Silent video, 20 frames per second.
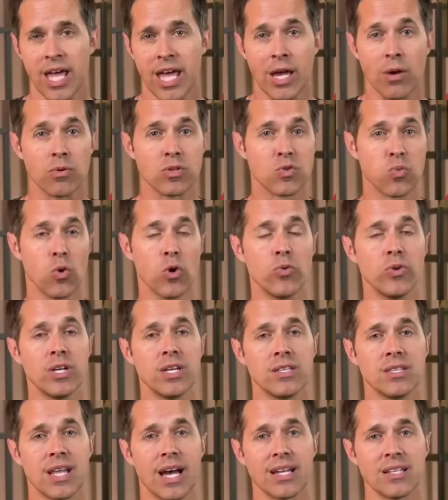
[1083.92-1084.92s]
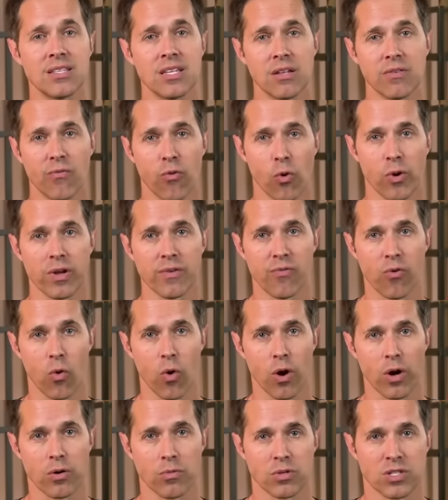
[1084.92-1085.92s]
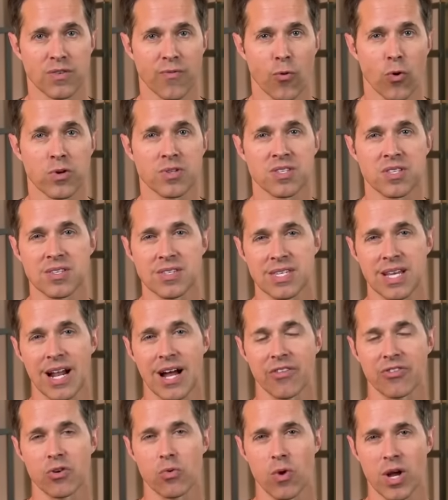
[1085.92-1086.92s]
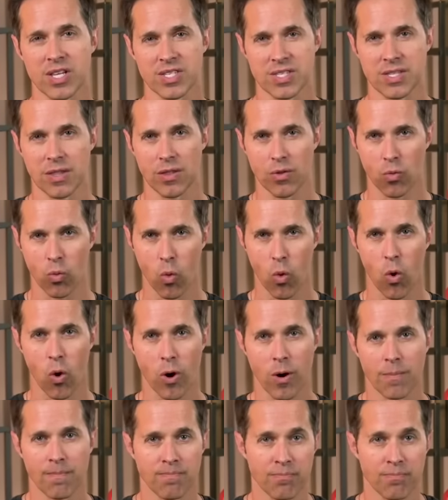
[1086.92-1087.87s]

He was wounded in nineteen forty-four and was forced to sit out the rest of the war,